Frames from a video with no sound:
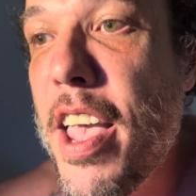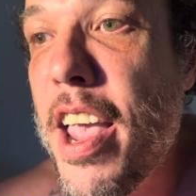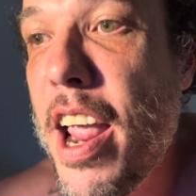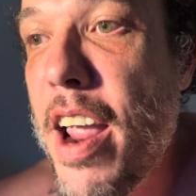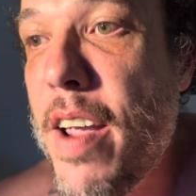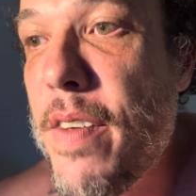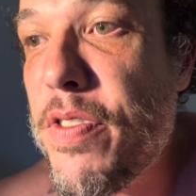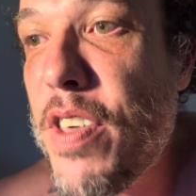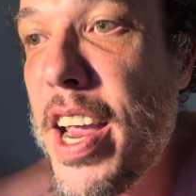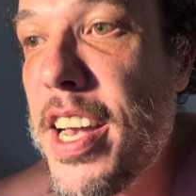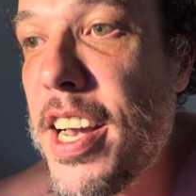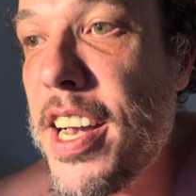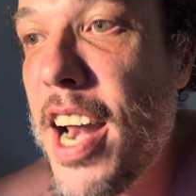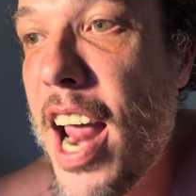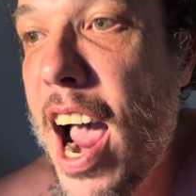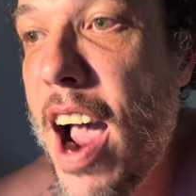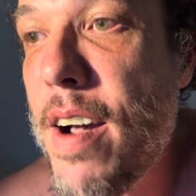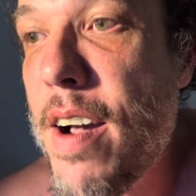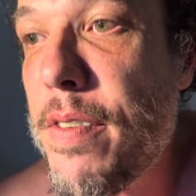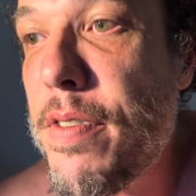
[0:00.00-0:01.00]
If they didn't
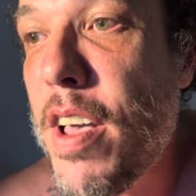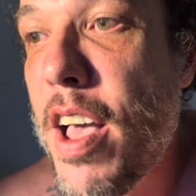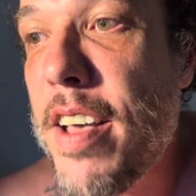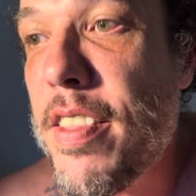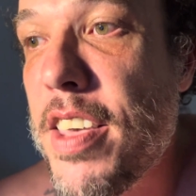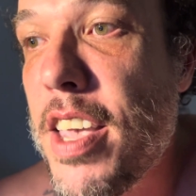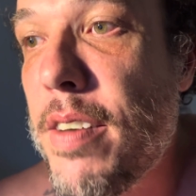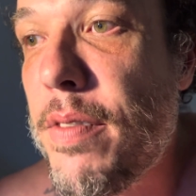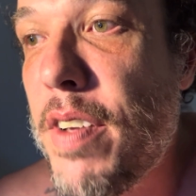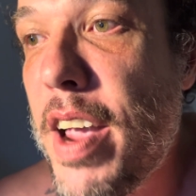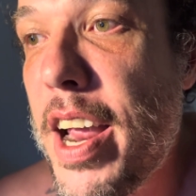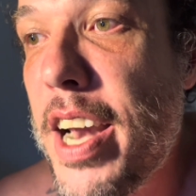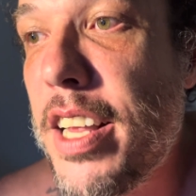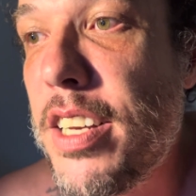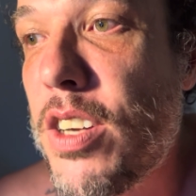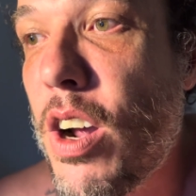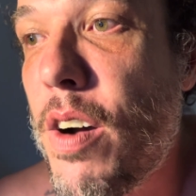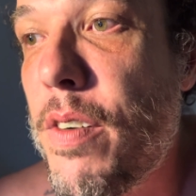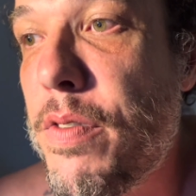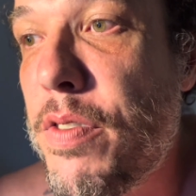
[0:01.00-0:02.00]
have the
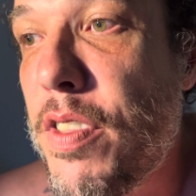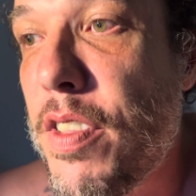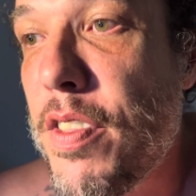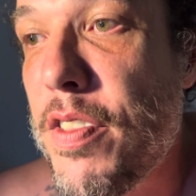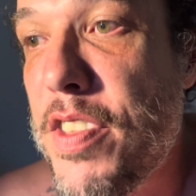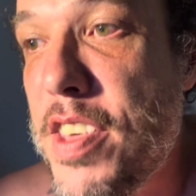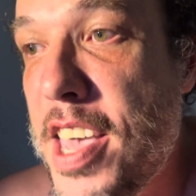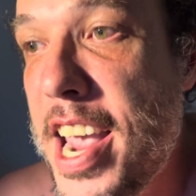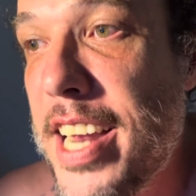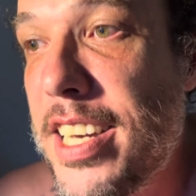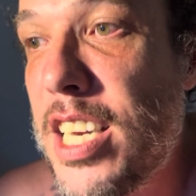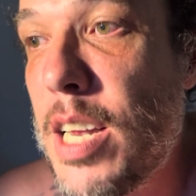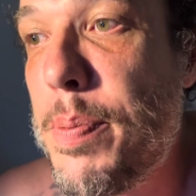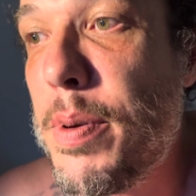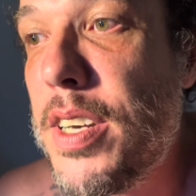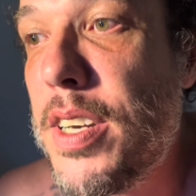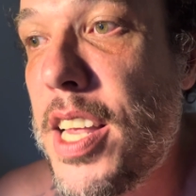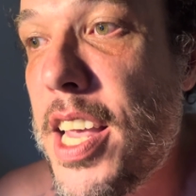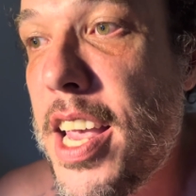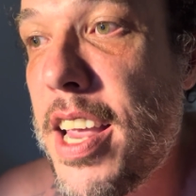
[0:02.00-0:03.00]
advantage of the
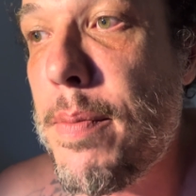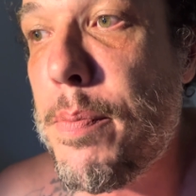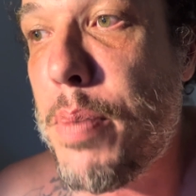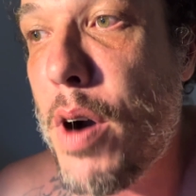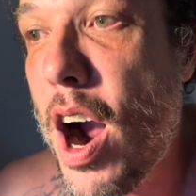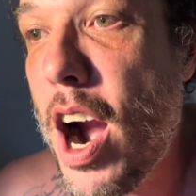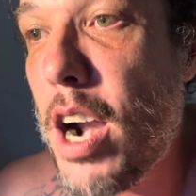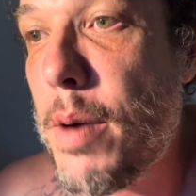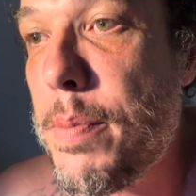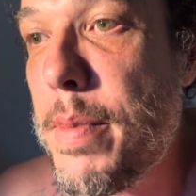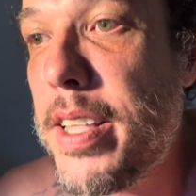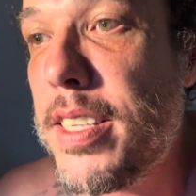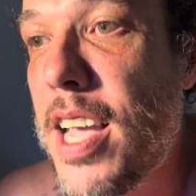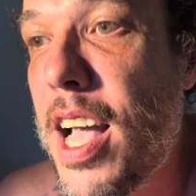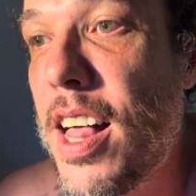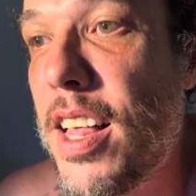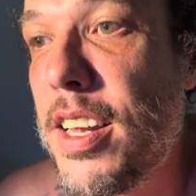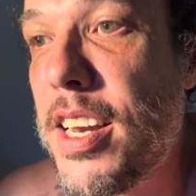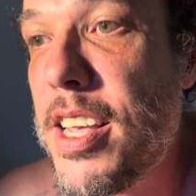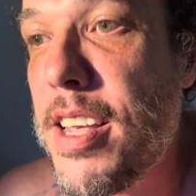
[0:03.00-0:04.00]
Antipodean pirate
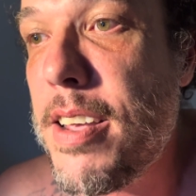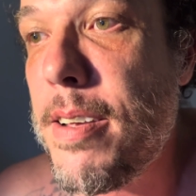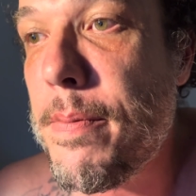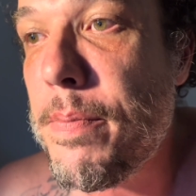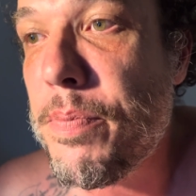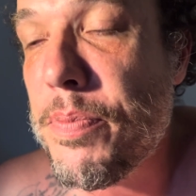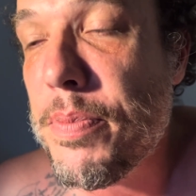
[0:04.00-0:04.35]
mentality